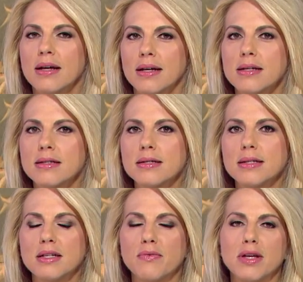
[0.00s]
And as
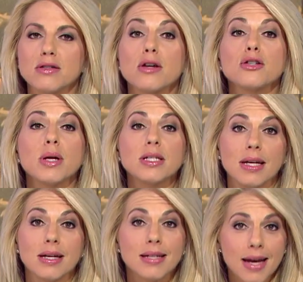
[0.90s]
CCTV's
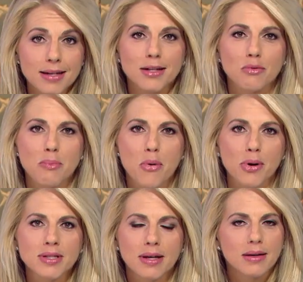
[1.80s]
Shraysi Tandon
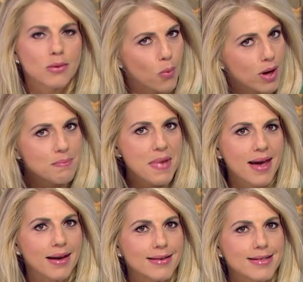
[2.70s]
reports, one
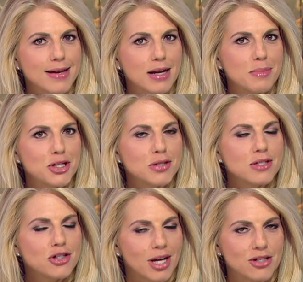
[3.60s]
man is on a mission
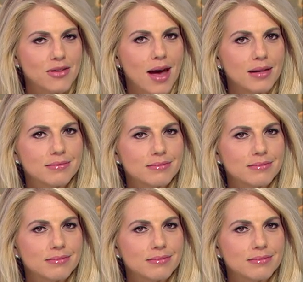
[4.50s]
to change that.